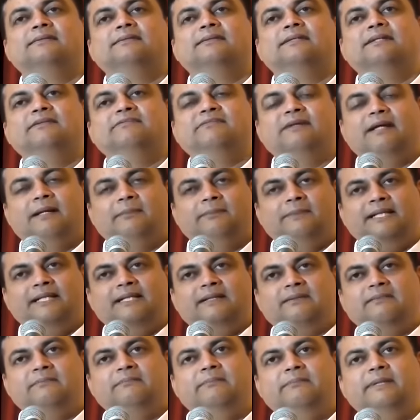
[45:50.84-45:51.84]
the
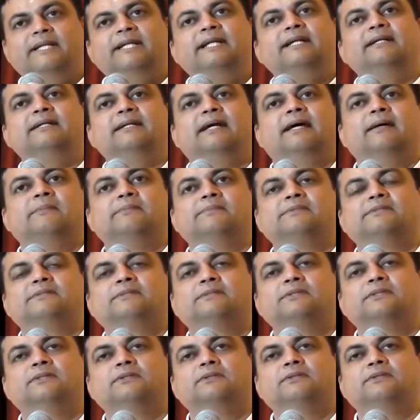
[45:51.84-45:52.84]
family many times
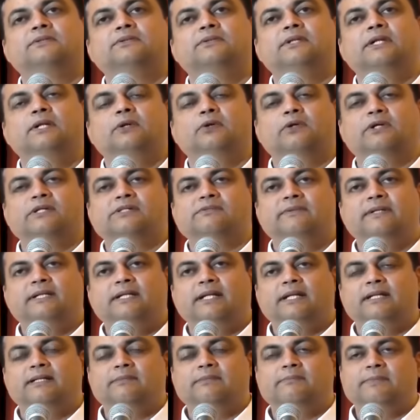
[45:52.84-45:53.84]
to the lotus
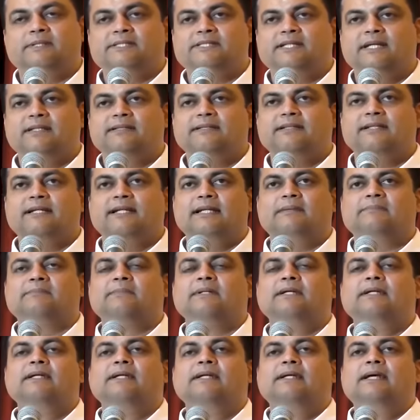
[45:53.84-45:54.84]
feet at Prashant Nilayam
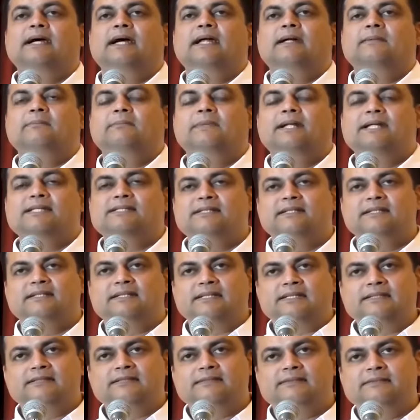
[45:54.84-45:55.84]
and blessed
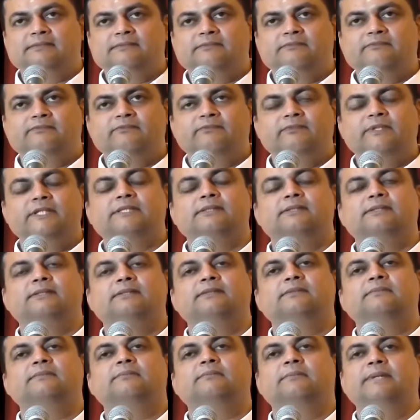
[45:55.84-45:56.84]
it with
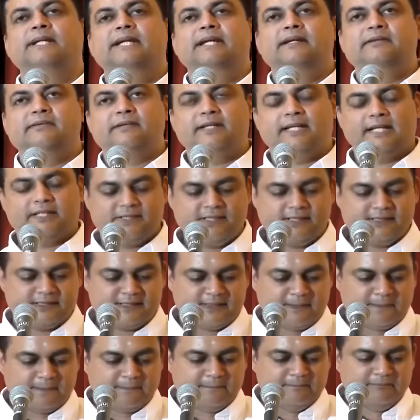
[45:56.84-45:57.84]
many
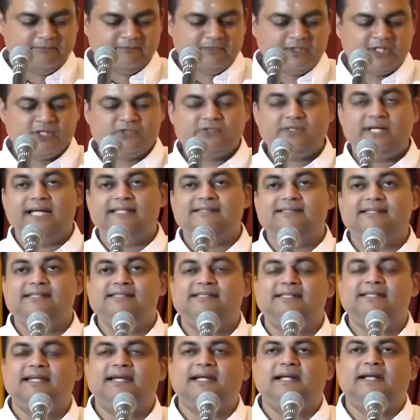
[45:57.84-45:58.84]
interactions. So as I
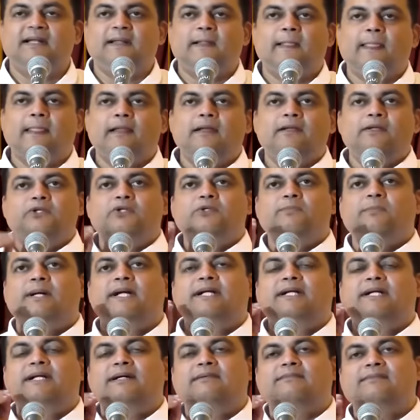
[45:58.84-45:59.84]
said, you
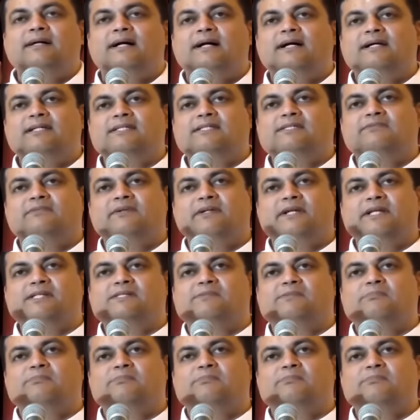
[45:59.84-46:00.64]
might have asked for a